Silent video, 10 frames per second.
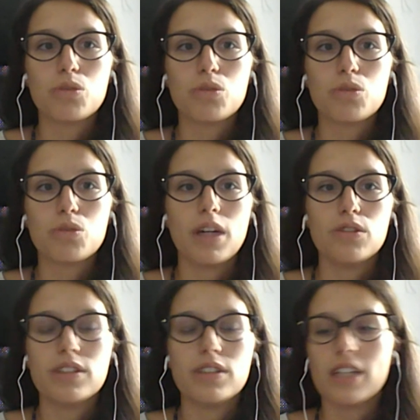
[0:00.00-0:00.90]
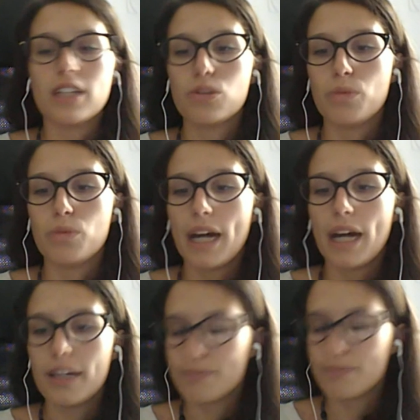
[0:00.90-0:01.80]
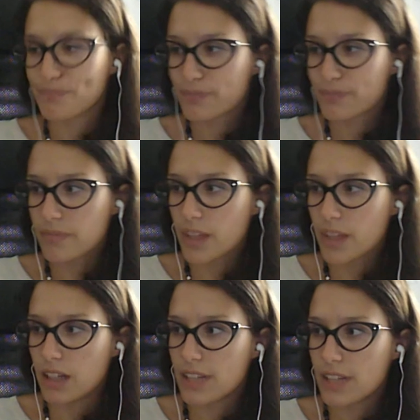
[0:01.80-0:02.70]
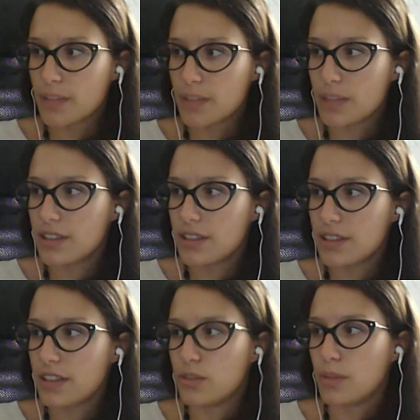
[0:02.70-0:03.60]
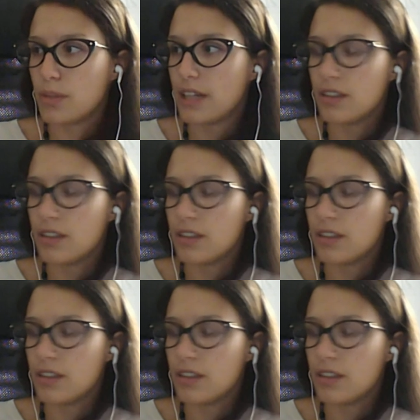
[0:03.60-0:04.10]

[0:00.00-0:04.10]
where you decide to buy. Last time I decided to buy